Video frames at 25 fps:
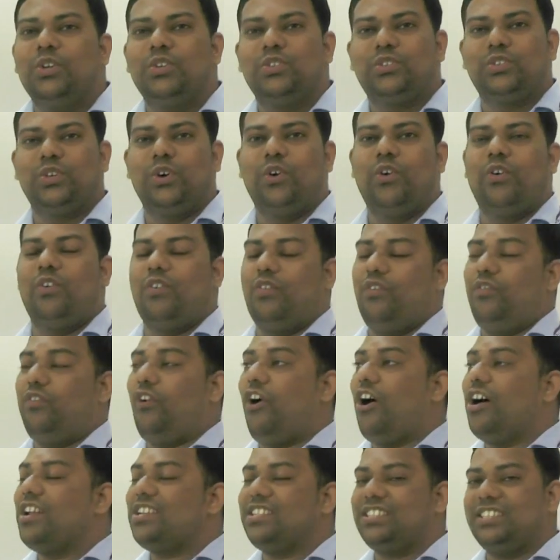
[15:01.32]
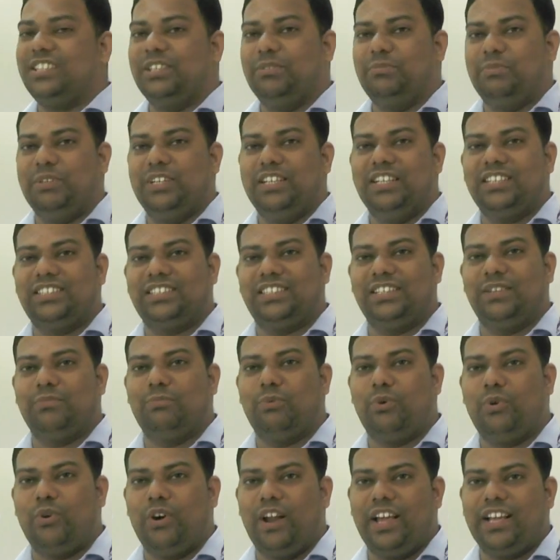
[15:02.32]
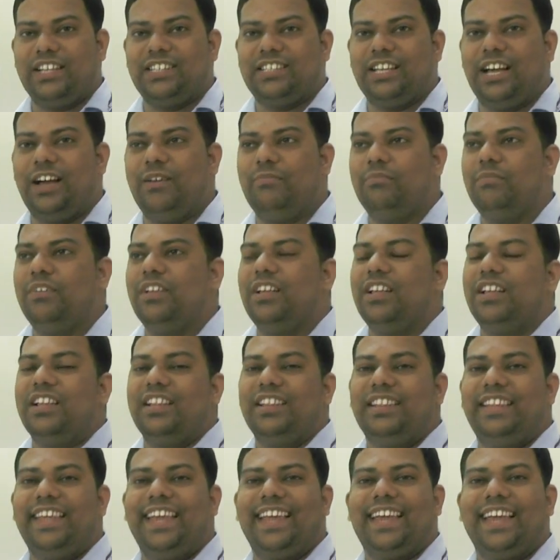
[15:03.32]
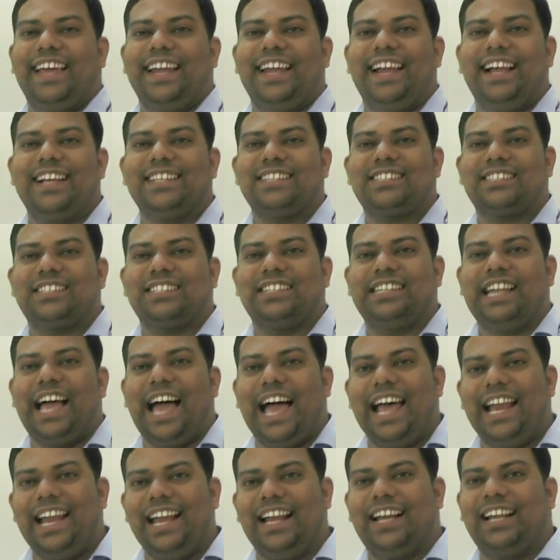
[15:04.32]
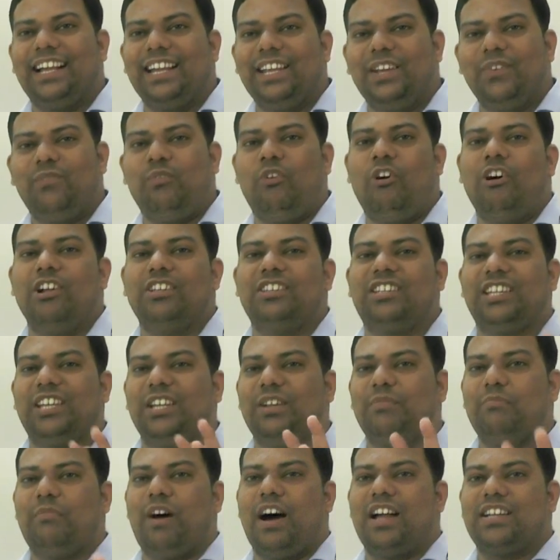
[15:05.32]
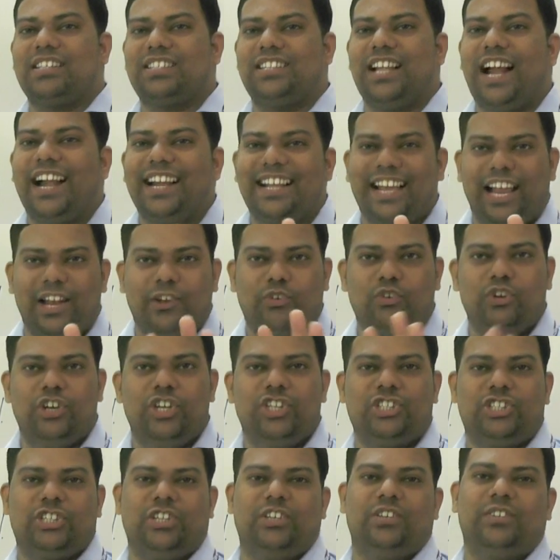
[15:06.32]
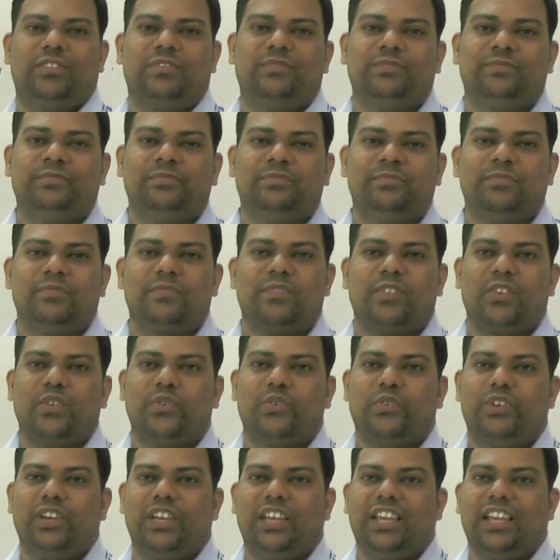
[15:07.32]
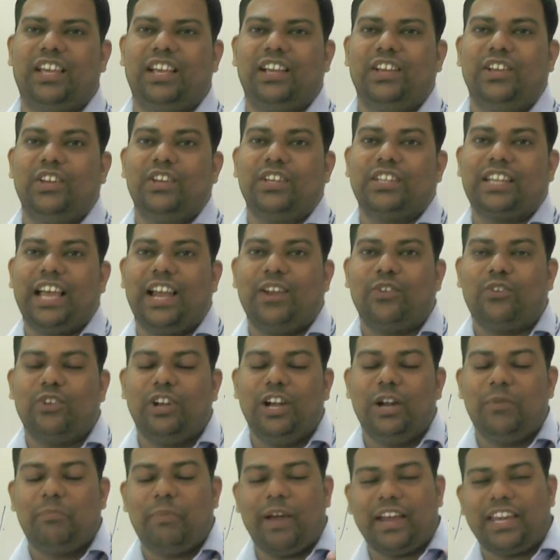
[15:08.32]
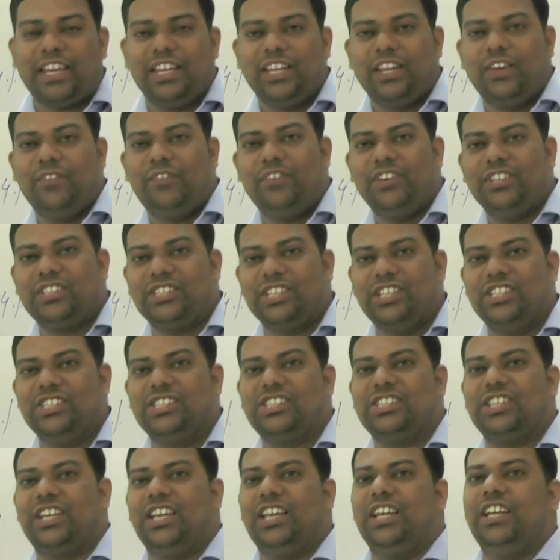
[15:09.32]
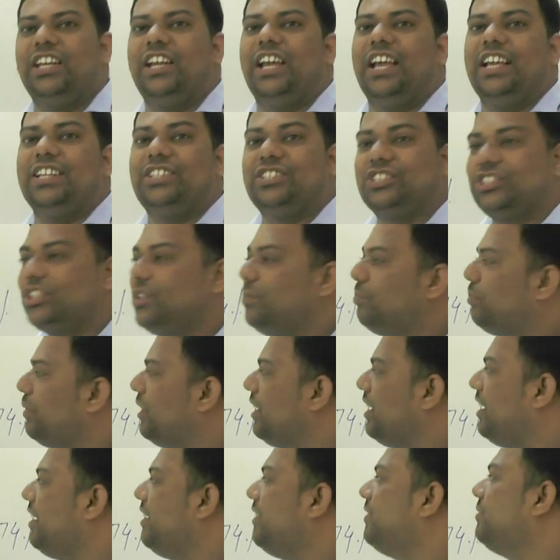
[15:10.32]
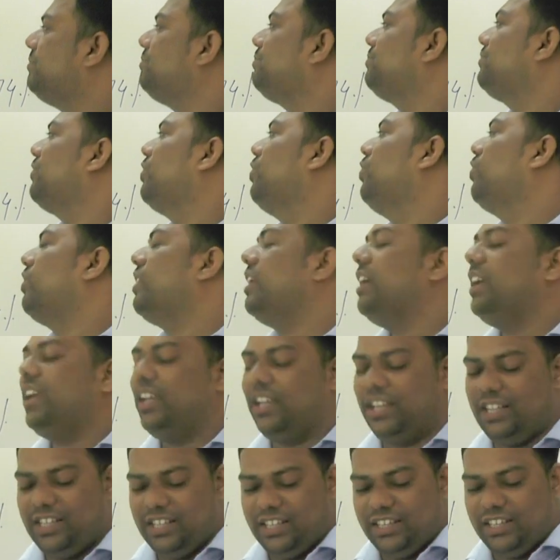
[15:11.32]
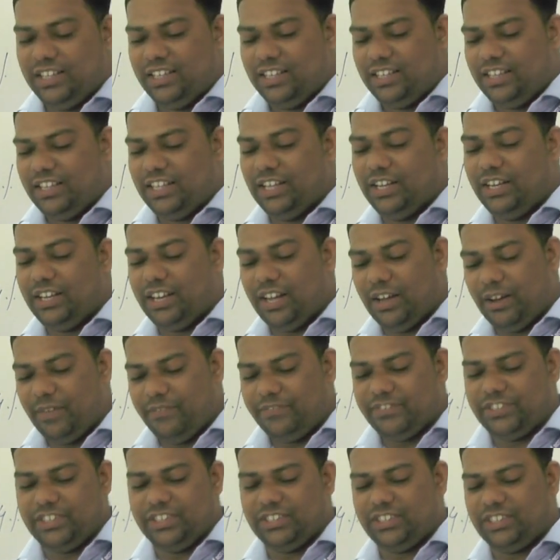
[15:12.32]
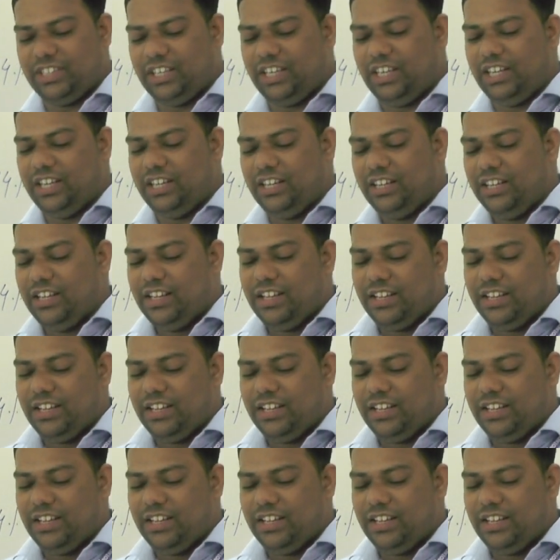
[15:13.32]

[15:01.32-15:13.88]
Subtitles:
So for CBSE board exam, they can ask directly for 3 marks that calculation. Okay, calculate packing efficiency, HCP, okay, then FCC.